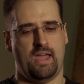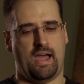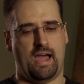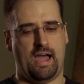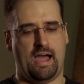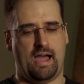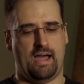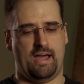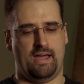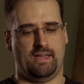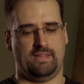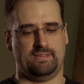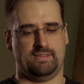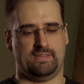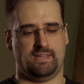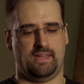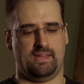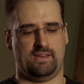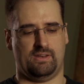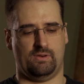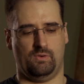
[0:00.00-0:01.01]
And
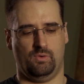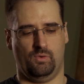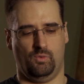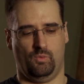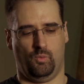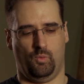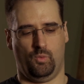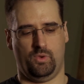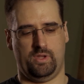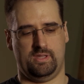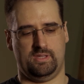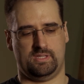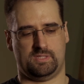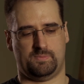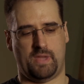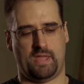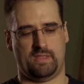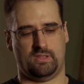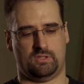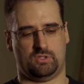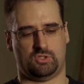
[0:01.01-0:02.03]
then we
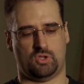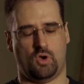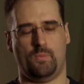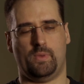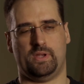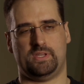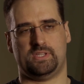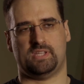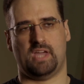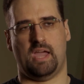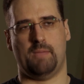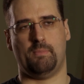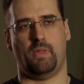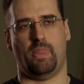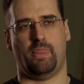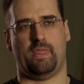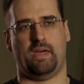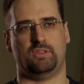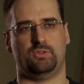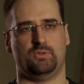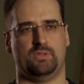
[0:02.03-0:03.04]
spend so much time
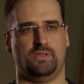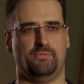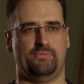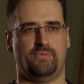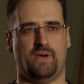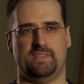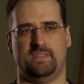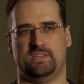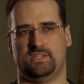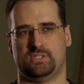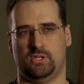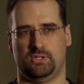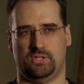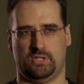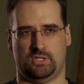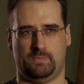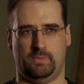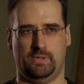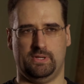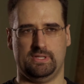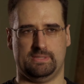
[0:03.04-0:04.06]
on that to then find it's not
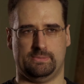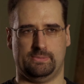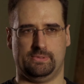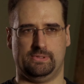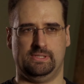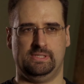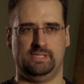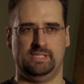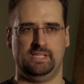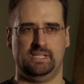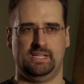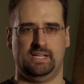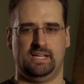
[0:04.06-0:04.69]
exploitable.